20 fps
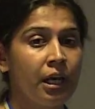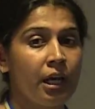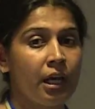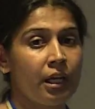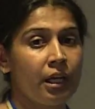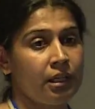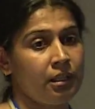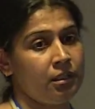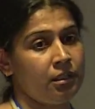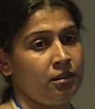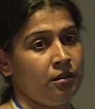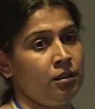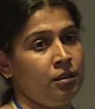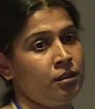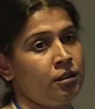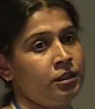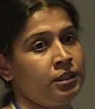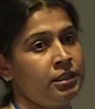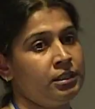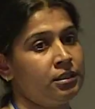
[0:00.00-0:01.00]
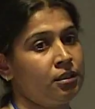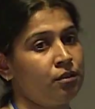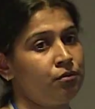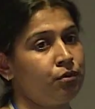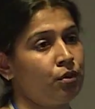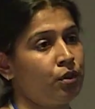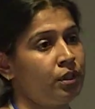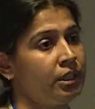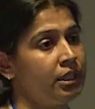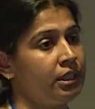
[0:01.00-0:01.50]
and the reason
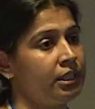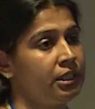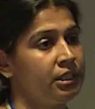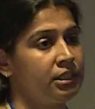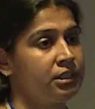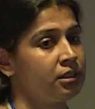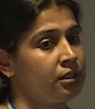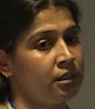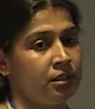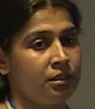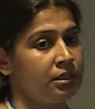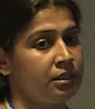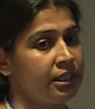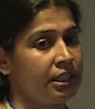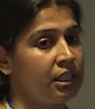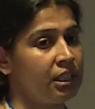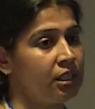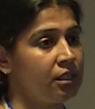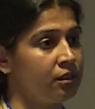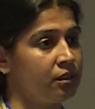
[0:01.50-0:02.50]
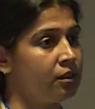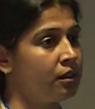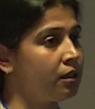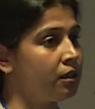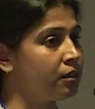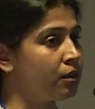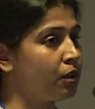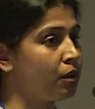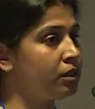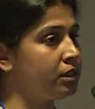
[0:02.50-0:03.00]
for it is still
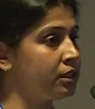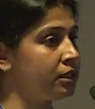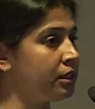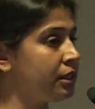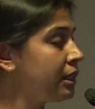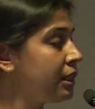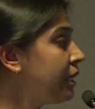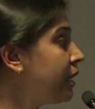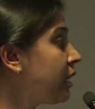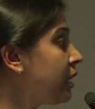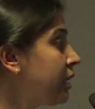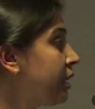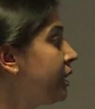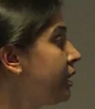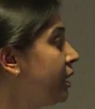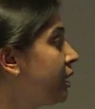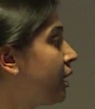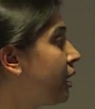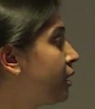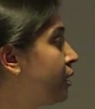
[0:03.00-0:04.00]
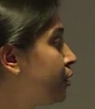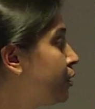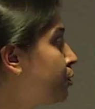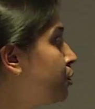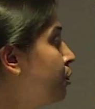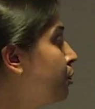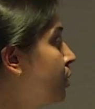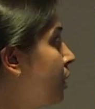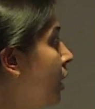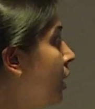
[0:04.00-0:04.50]
not clearly
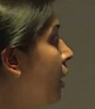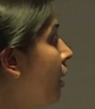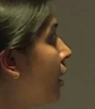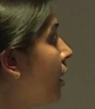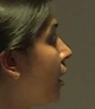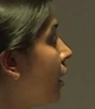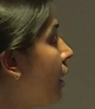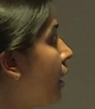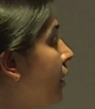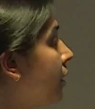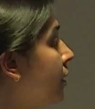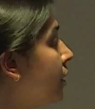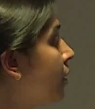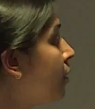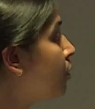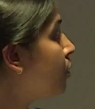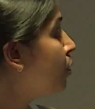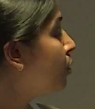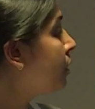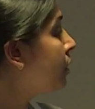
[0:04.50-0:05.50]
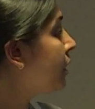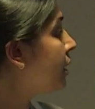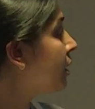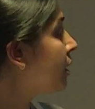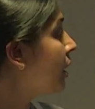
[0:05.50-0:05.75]
understood. And chronic